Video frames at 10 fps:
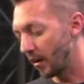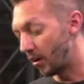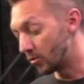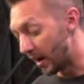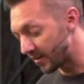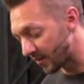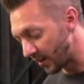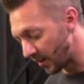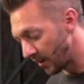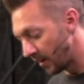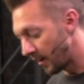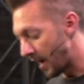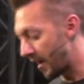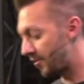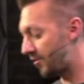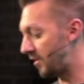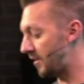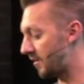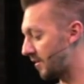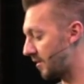arrested as
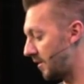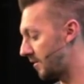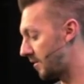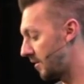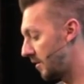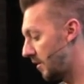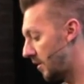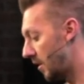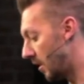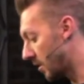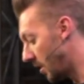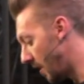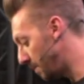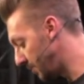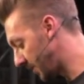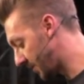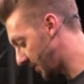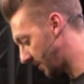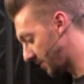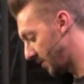Jesus's
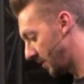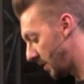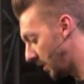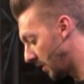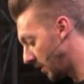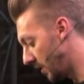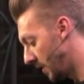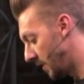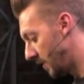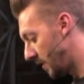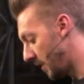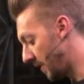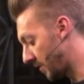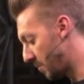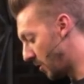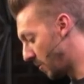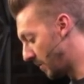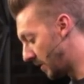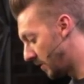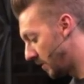accomplices here in this
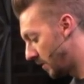moment.